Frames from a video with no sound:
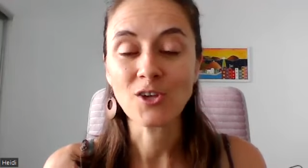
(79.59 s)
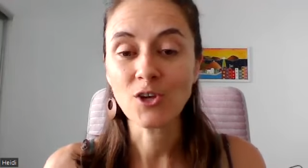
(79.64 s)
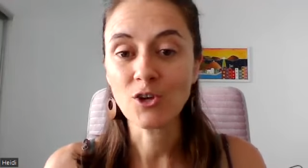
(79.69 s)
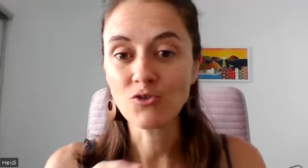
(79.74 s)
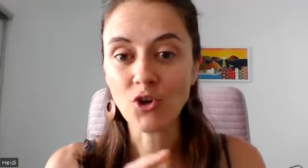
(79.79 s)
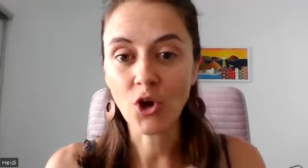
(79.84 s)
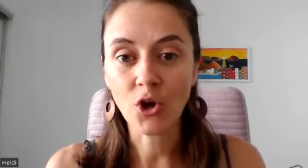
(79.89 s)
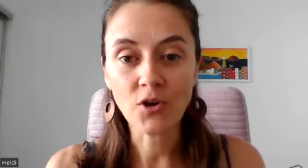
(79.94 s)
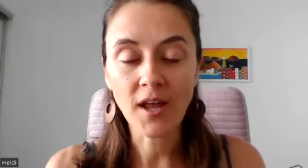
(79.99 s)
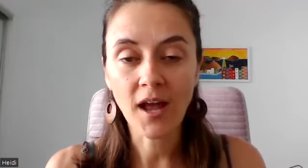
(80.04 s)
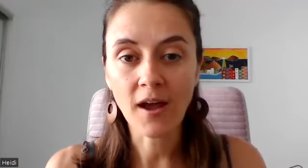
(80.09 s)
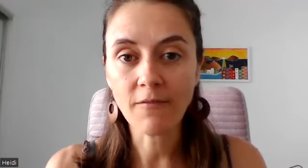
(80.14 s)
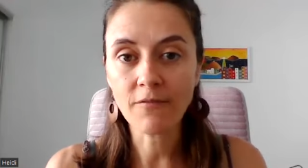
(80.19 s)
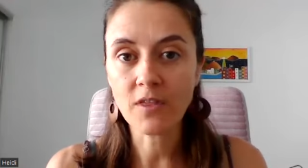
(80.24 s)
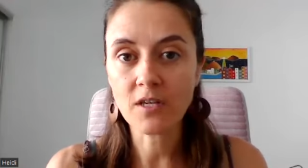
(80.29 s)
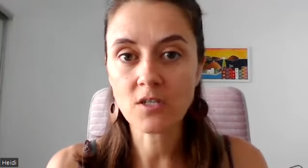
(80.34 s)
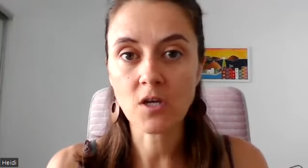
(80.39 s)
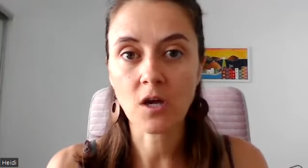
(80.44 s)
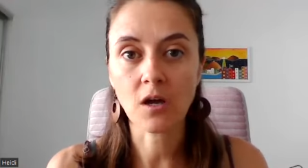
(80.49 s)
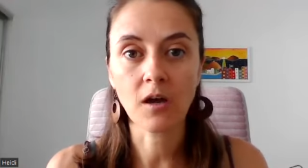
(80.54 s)
You don't
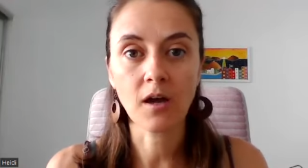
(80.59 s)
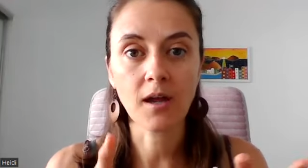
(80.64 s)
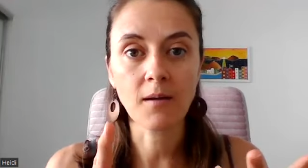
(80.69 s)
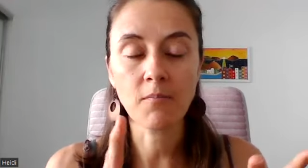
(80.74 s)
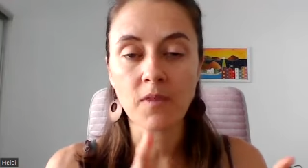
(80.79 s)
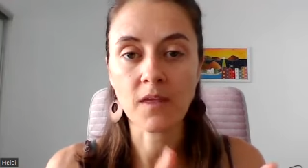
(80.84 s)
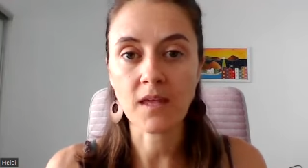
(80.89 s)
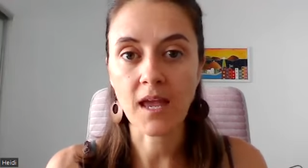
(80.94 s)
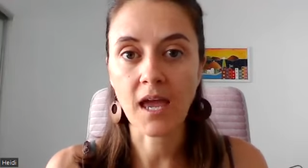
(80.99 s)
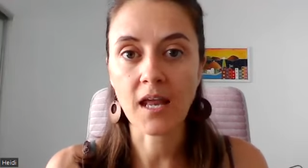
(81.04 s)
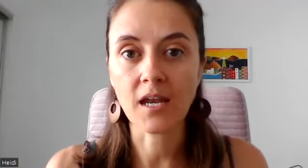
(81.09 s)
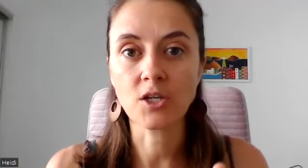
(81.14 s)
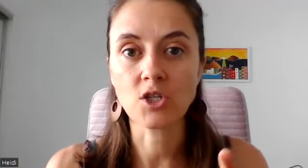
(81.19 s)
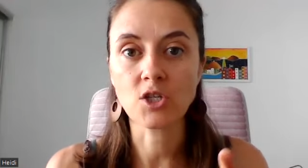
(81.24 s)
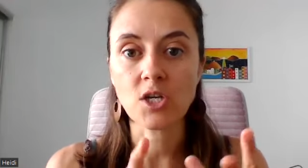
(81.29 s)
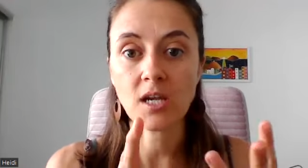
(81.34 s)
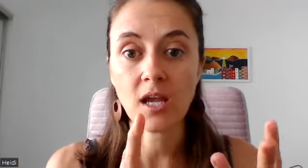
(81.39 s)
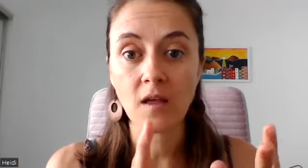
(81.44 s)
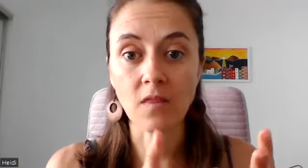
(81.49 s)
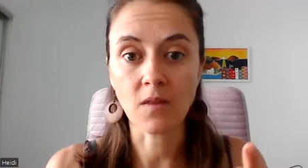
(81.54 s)
have the time, the
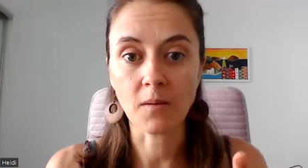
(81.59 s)
energy,